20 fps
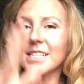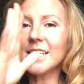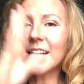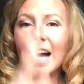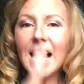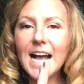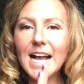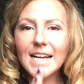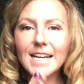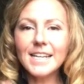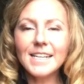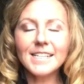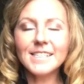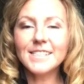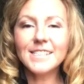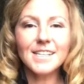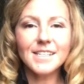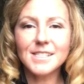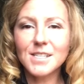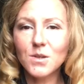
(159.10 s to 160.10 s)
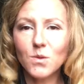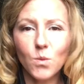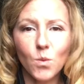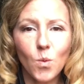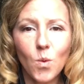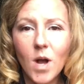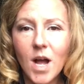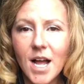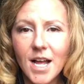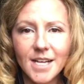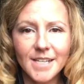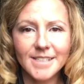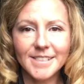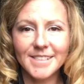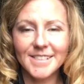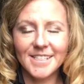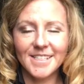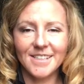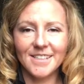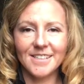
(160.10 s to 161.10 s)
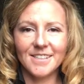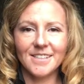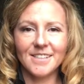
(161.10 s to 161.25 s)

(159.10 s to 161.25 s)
God doesn't want